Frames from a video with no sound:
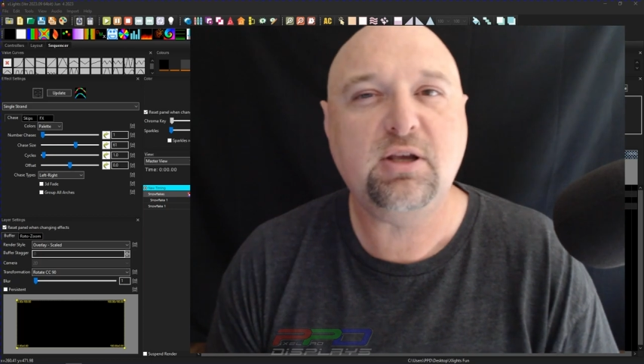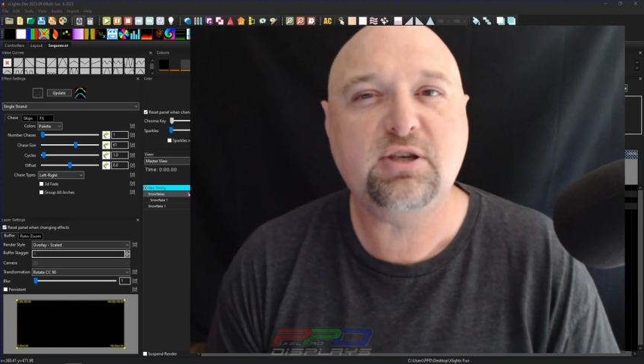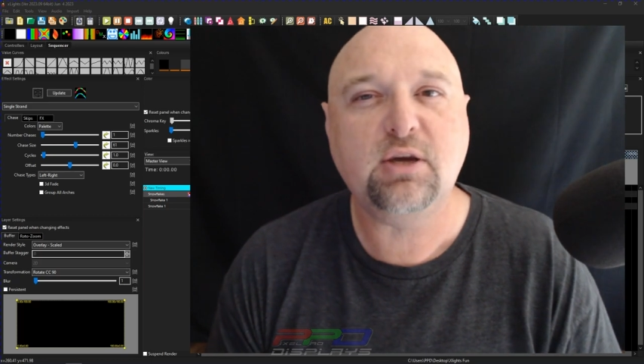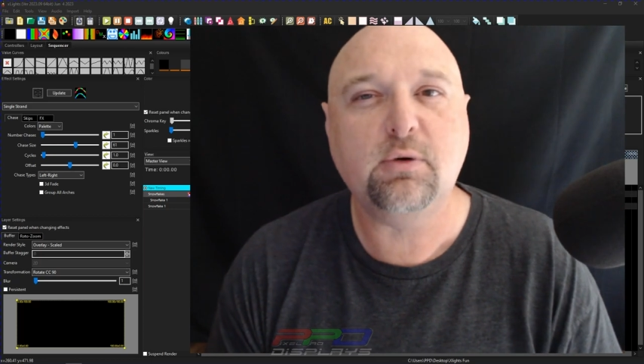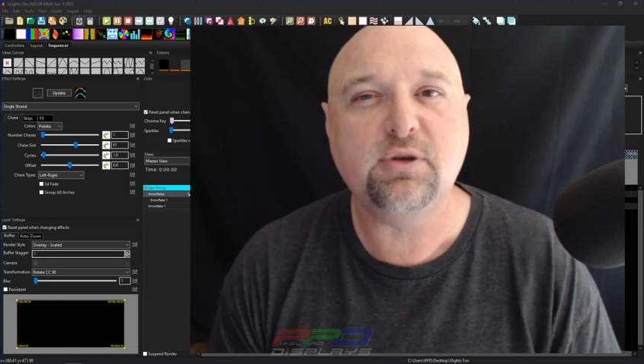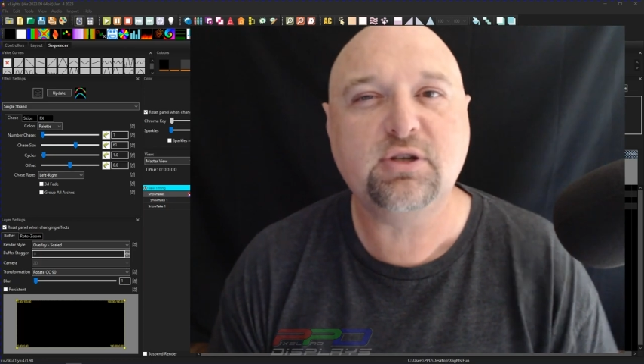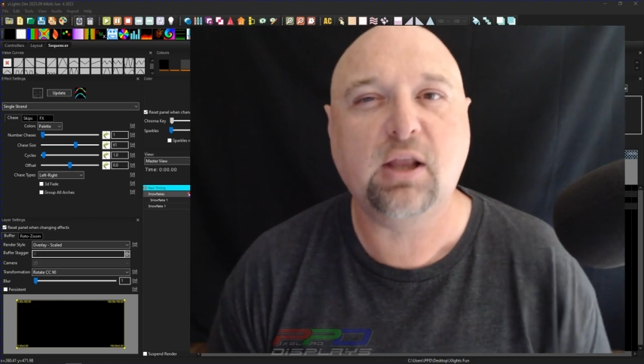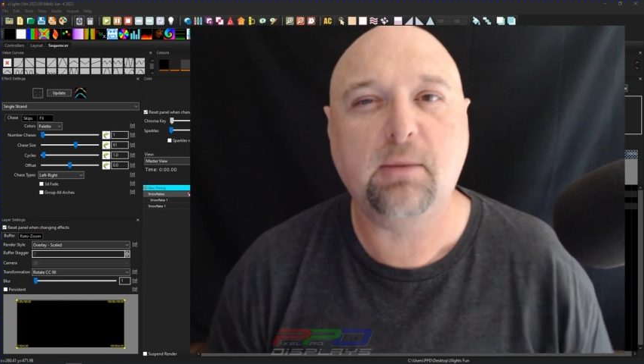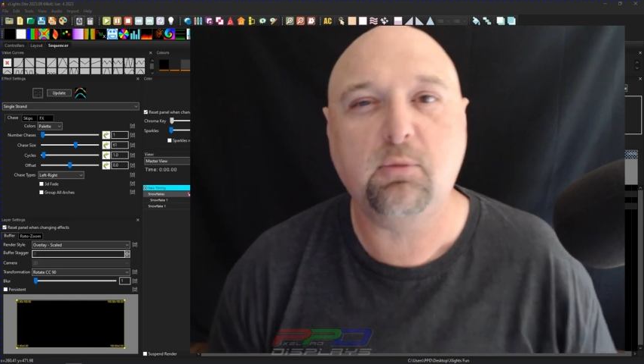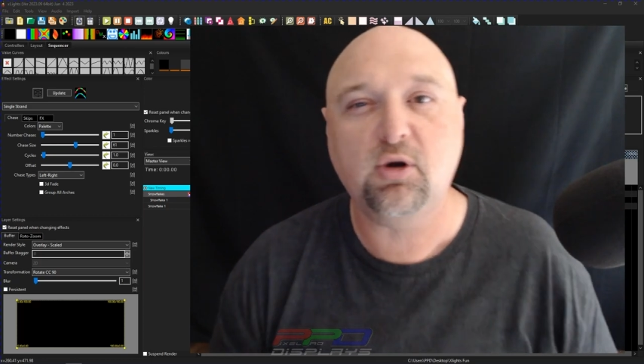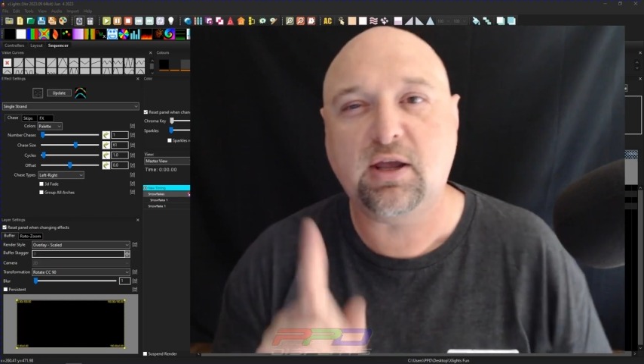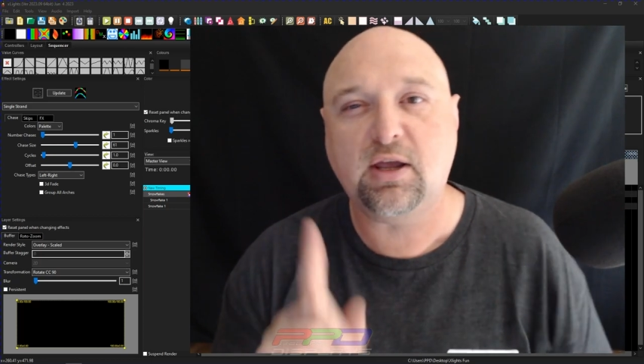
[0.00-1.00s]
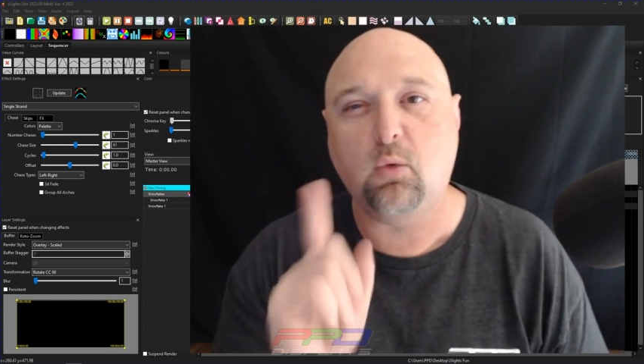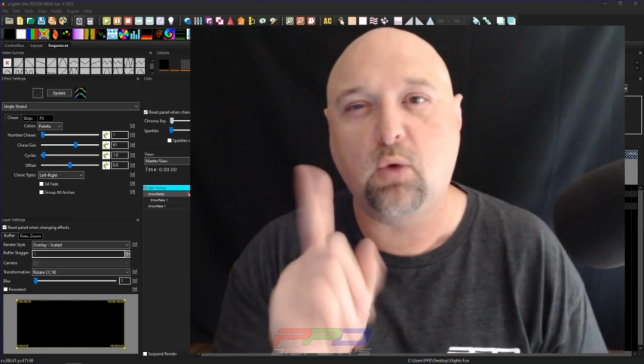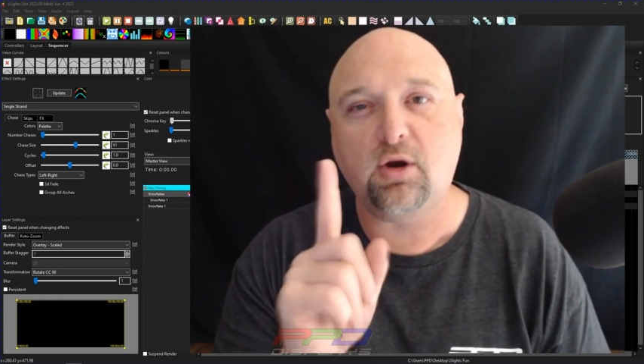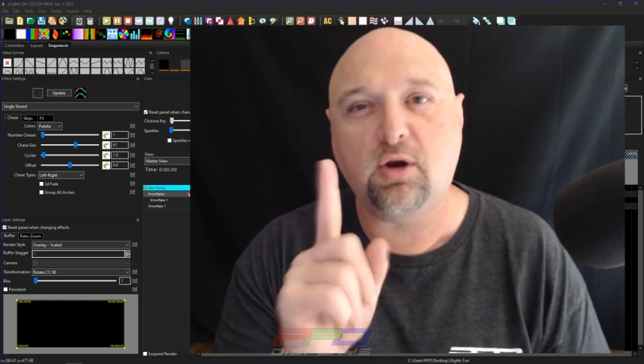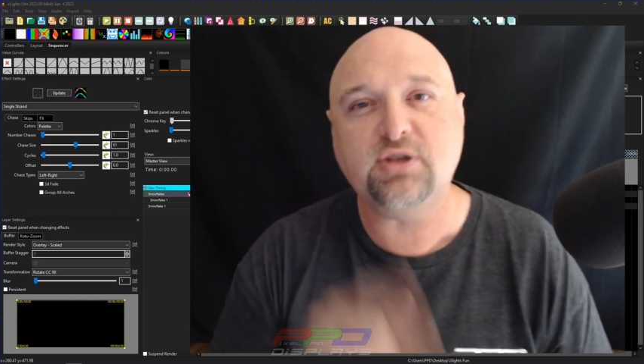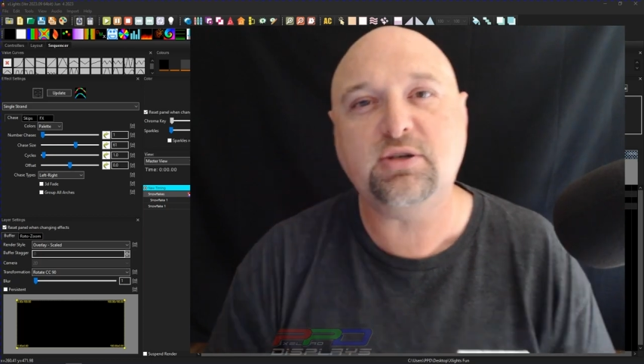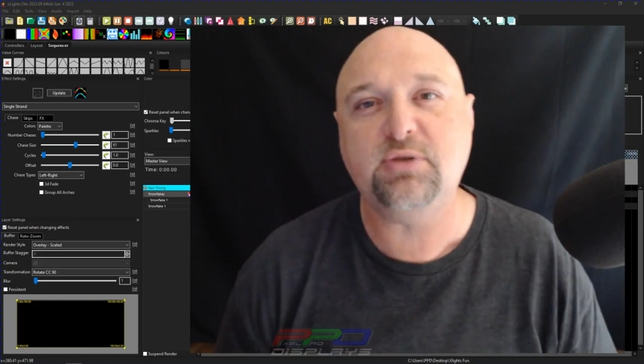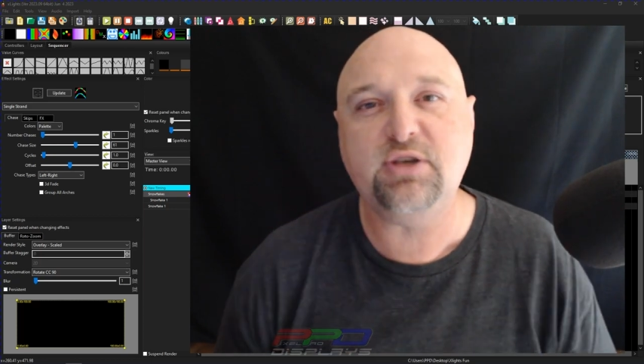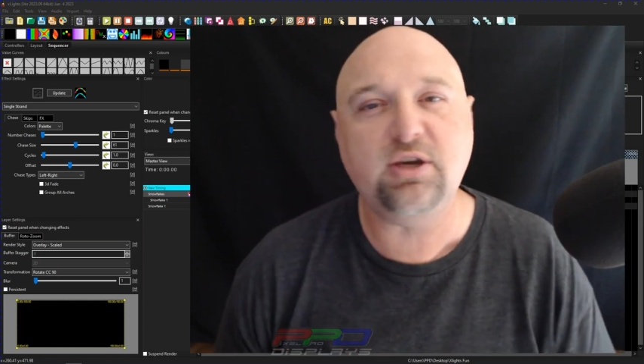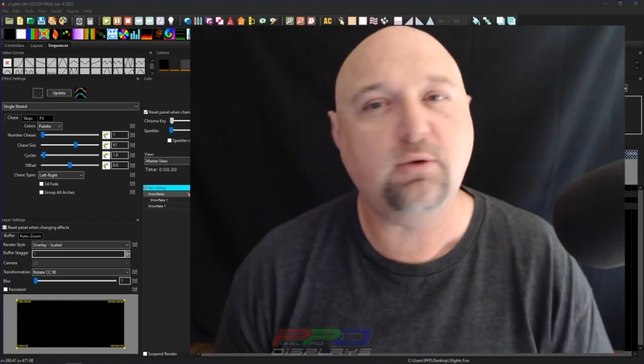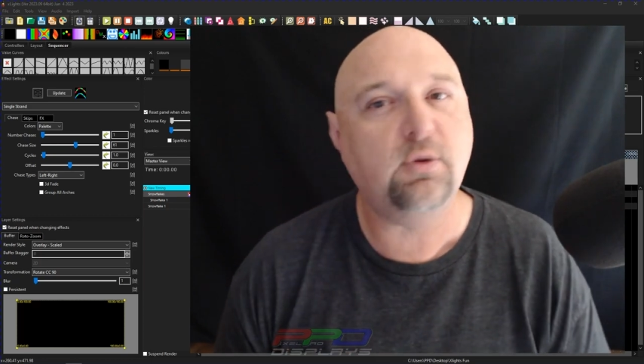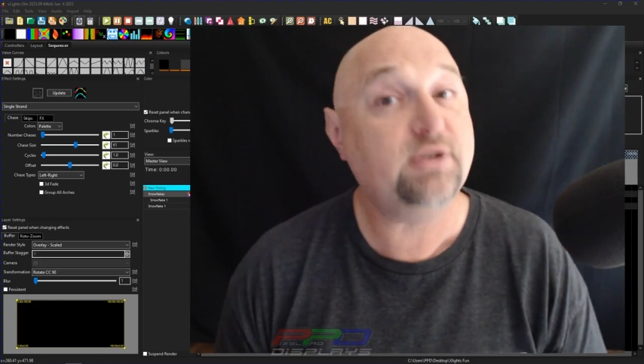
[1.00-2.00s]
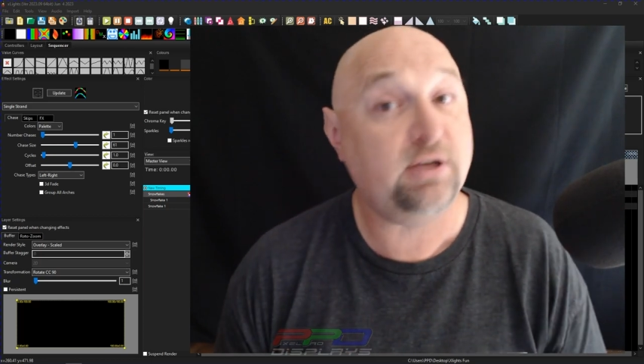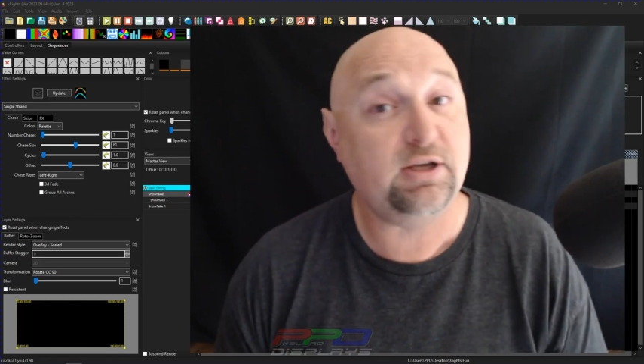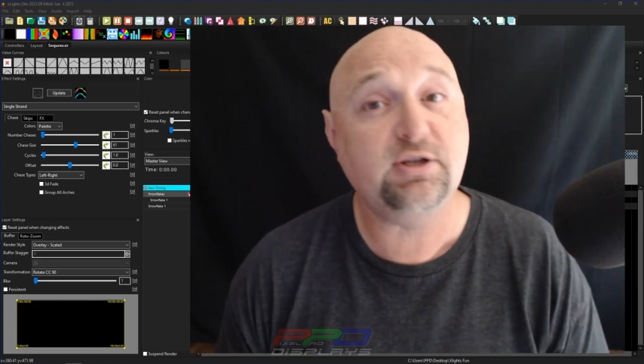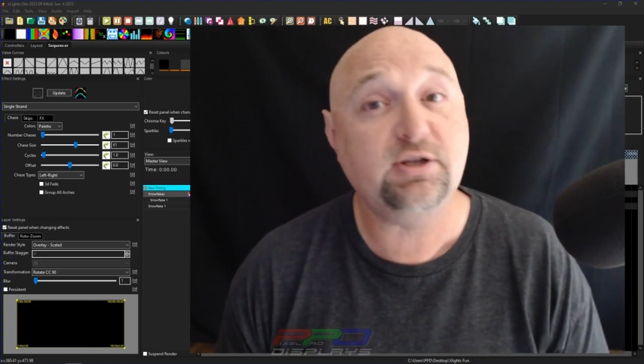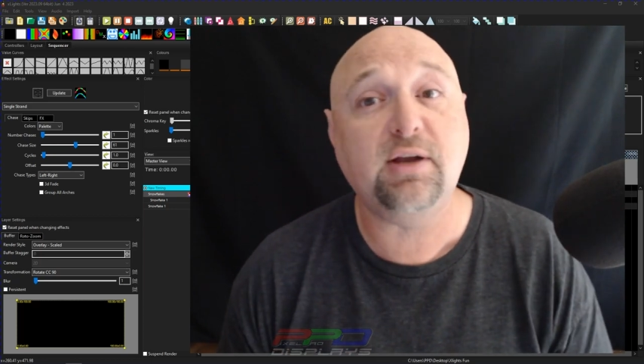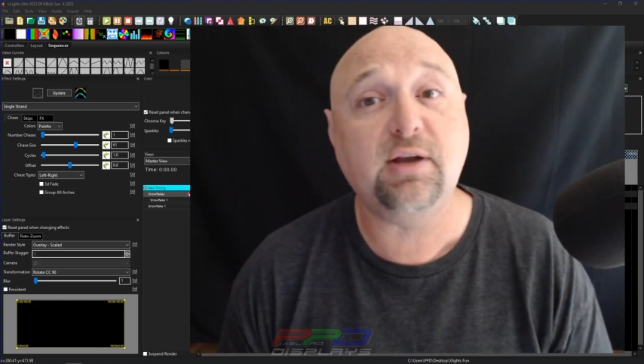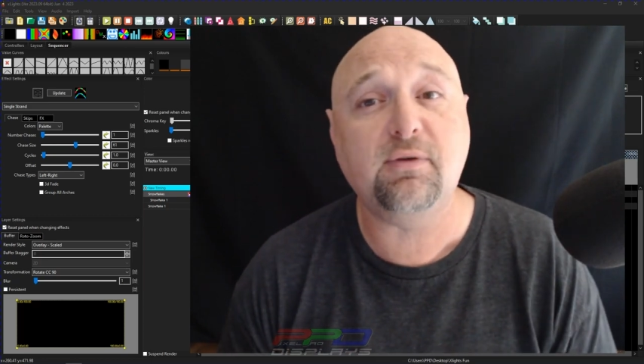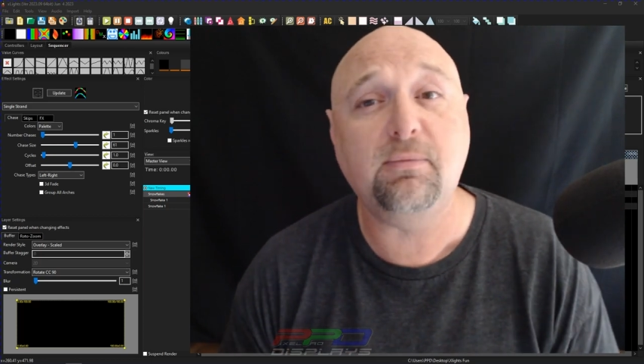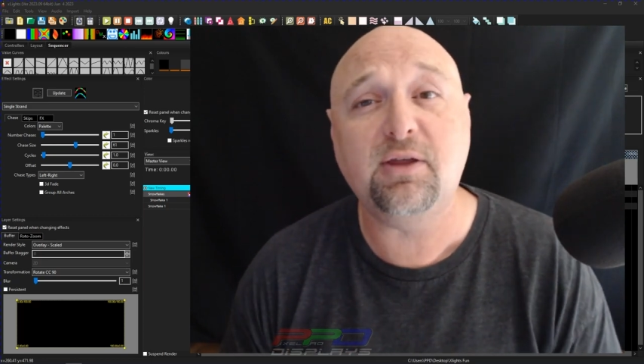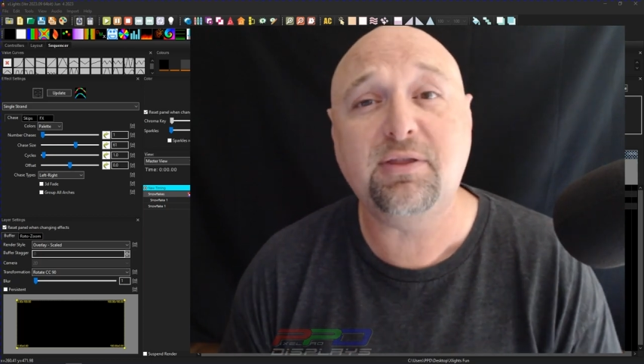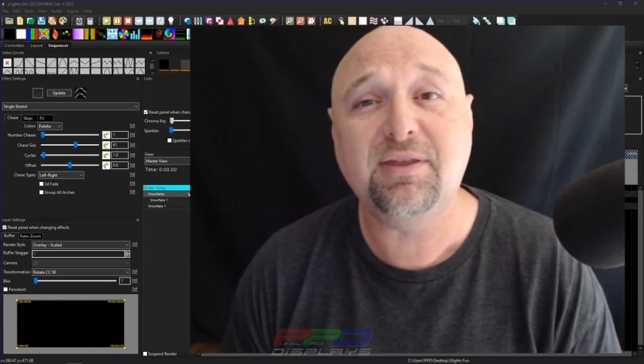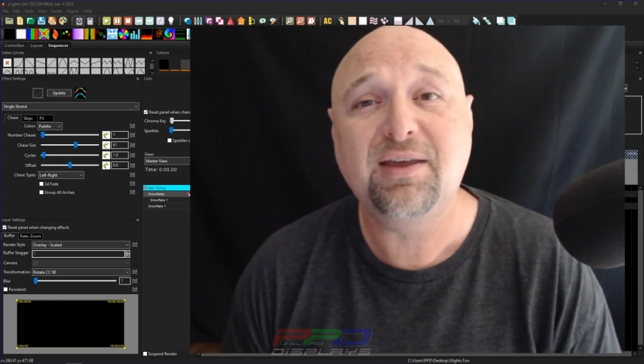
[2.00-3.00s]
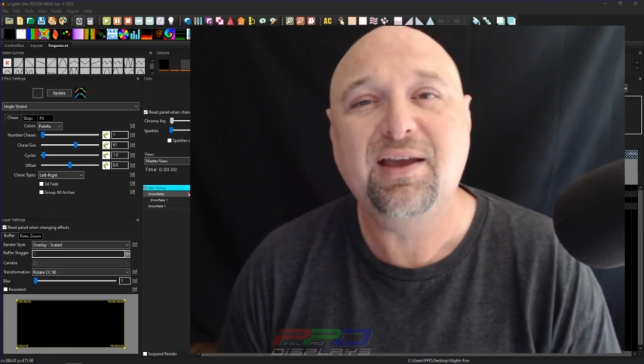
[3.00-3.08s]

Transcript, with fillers: Sequence Club, where you get one awesome sequence each and every month.